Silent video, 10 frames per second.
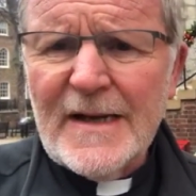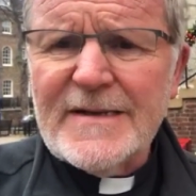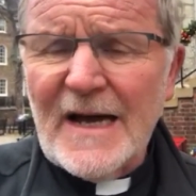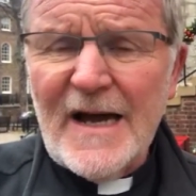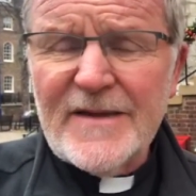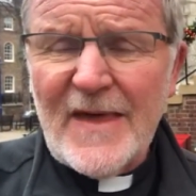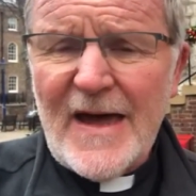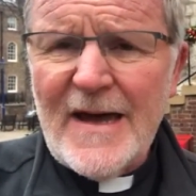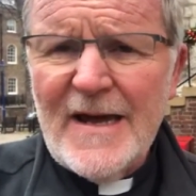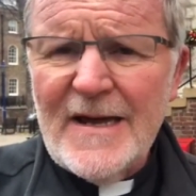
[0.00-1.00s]
He died
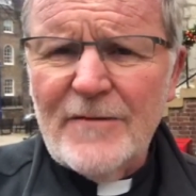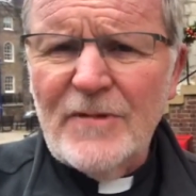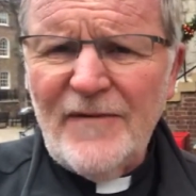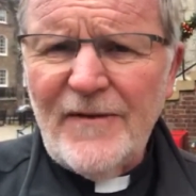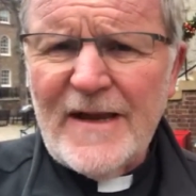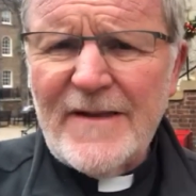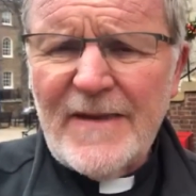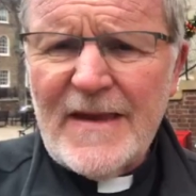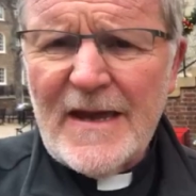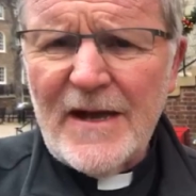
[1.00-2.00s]
there roughly in
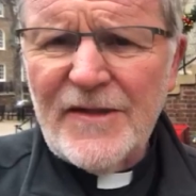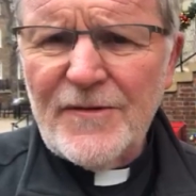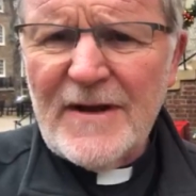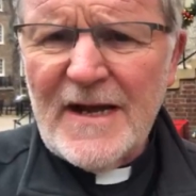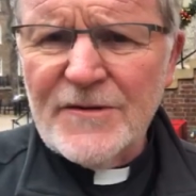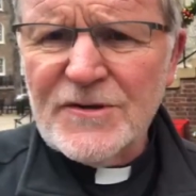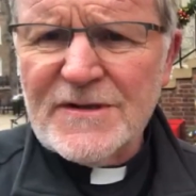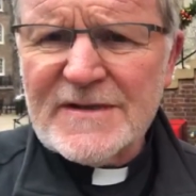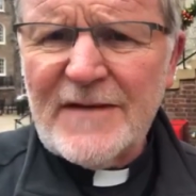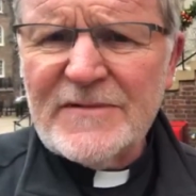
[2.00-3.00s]
the year
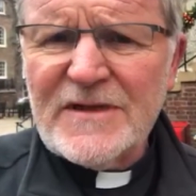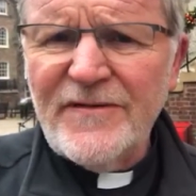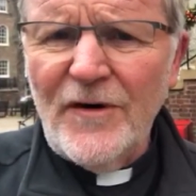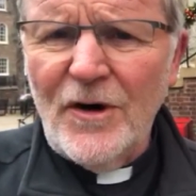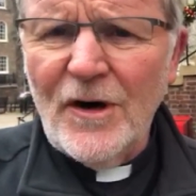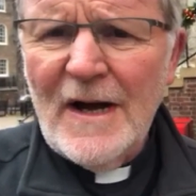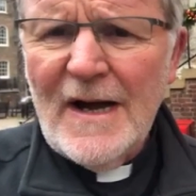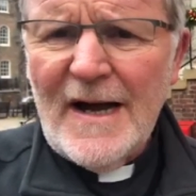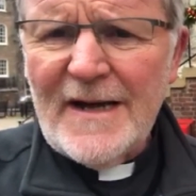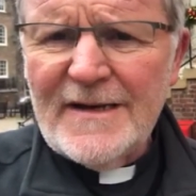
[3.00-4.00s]
374,
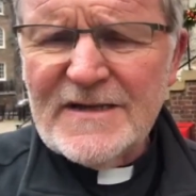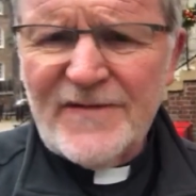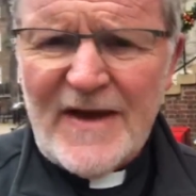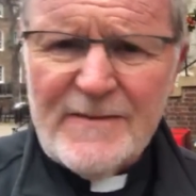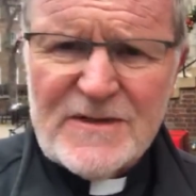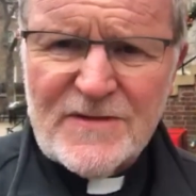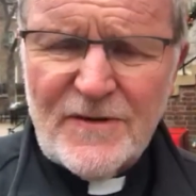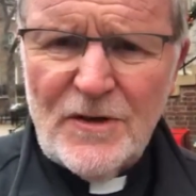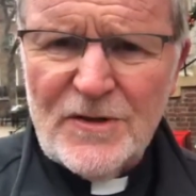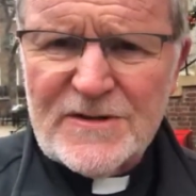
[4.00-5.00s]
and he's famous, of
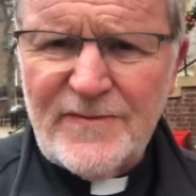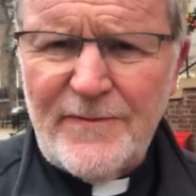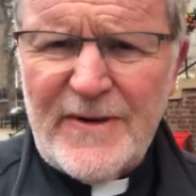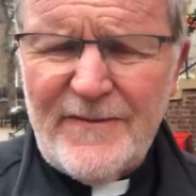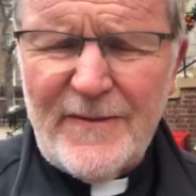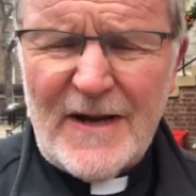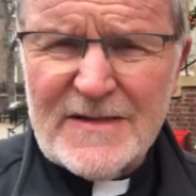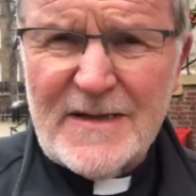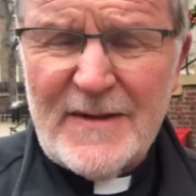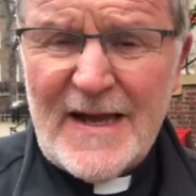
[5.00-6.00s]
course,
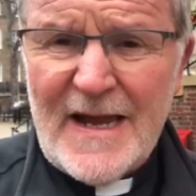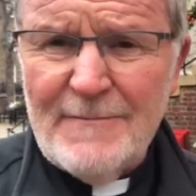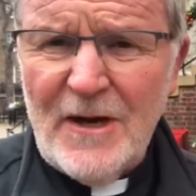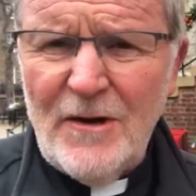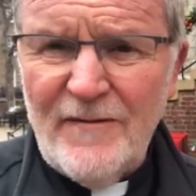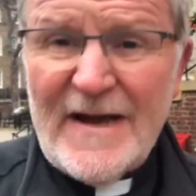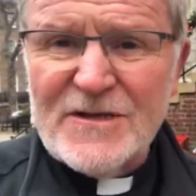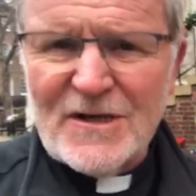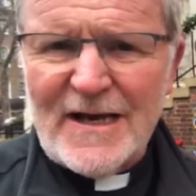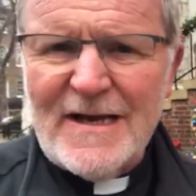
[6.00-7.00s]
because he became known
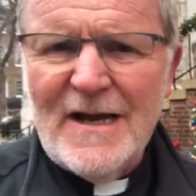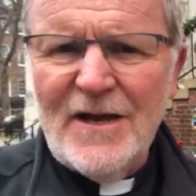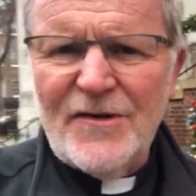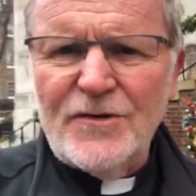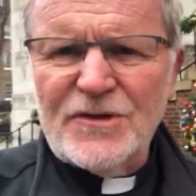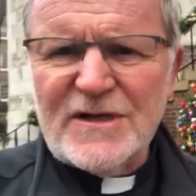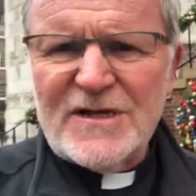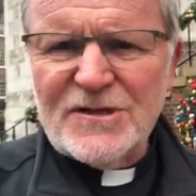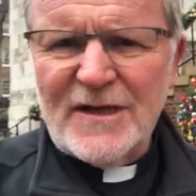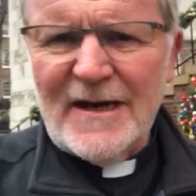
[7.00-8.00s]
eventually through
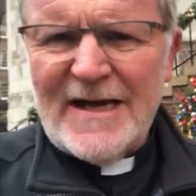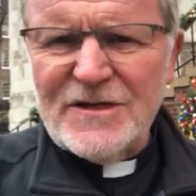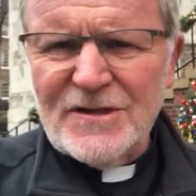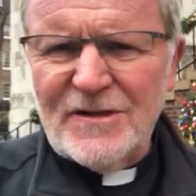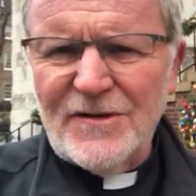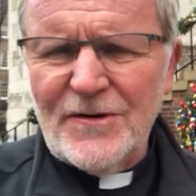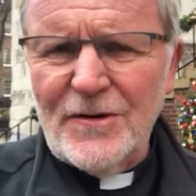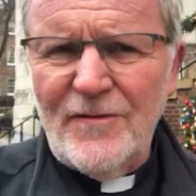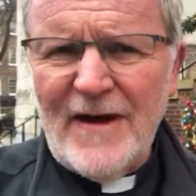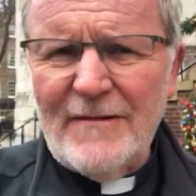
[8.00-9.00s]
tradition and legend and
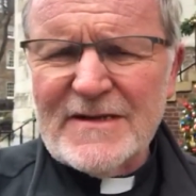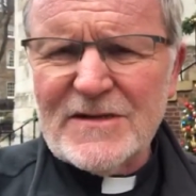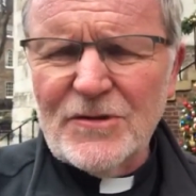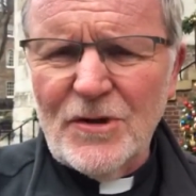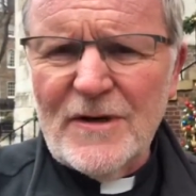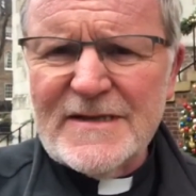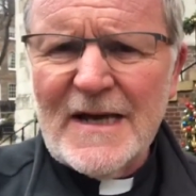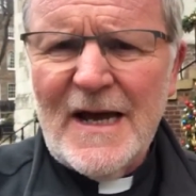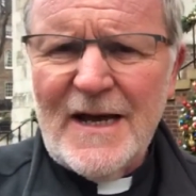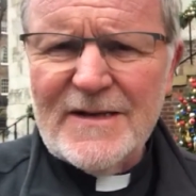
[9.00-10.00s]
through various stories
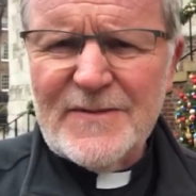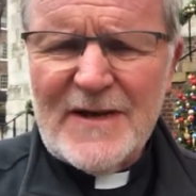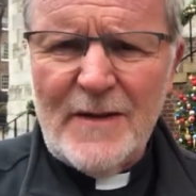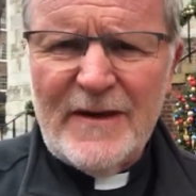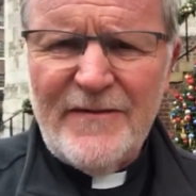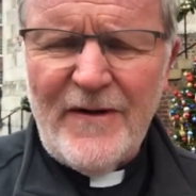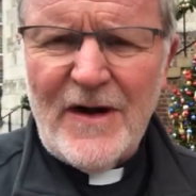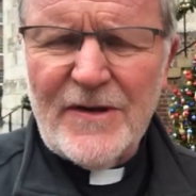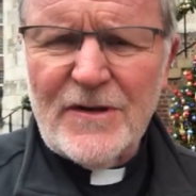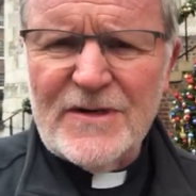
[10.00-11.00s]
as becoming
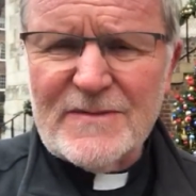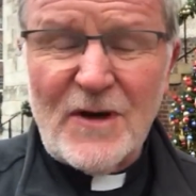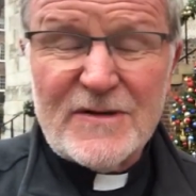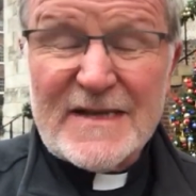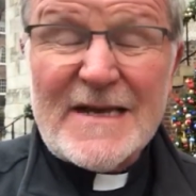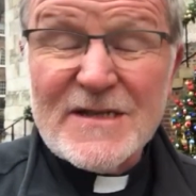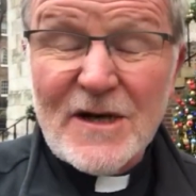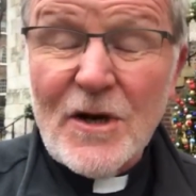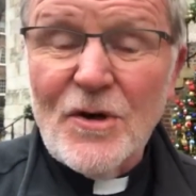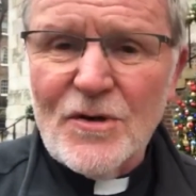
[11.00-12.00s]
Father Christmas, or Santa
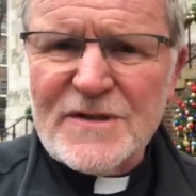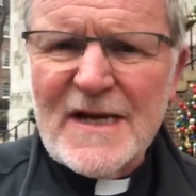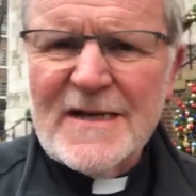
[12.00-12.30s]
Claus,